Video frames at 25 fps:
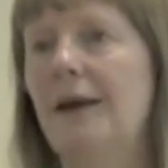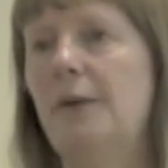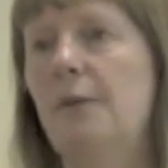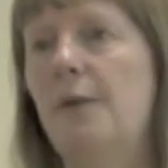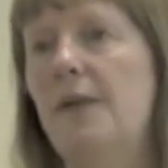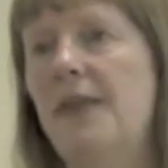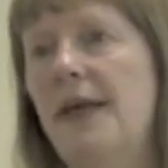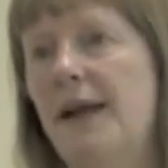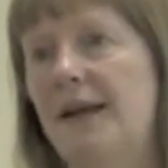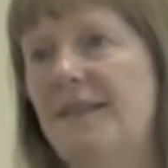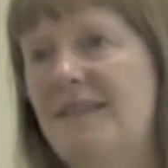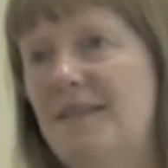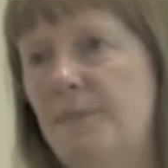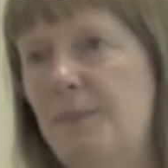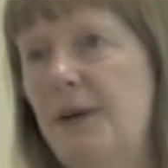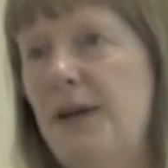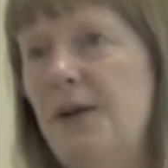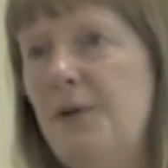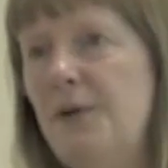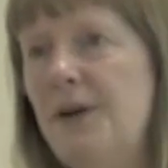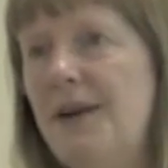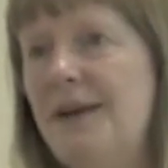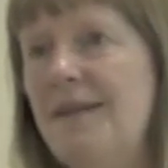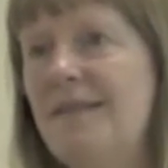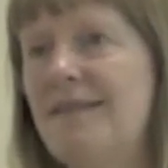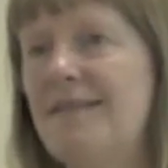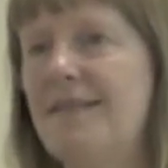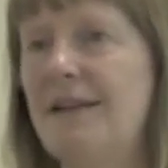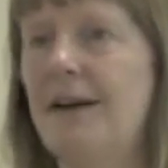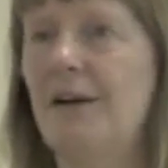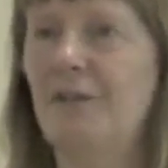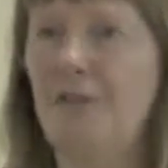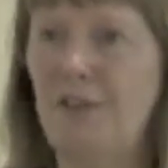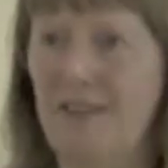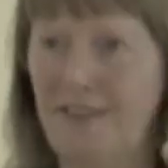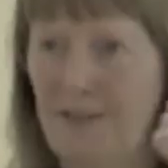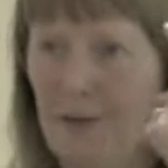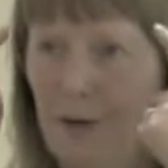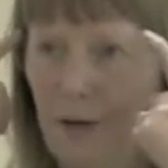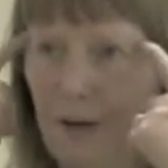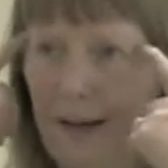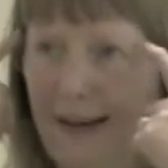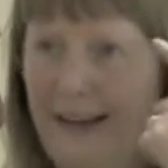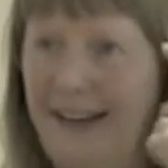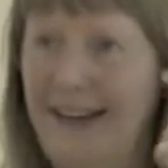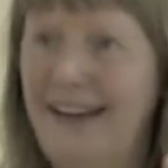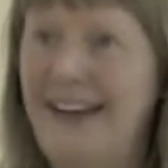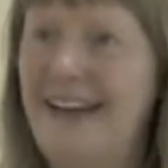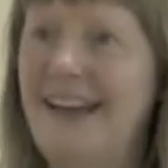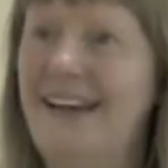With experienced staff, it's all
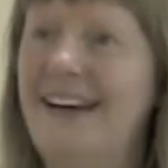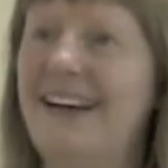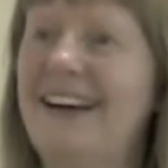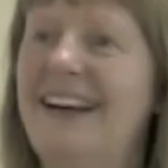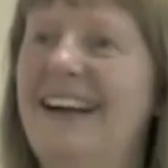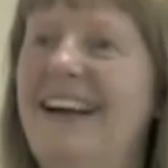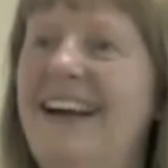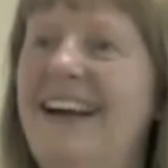in here.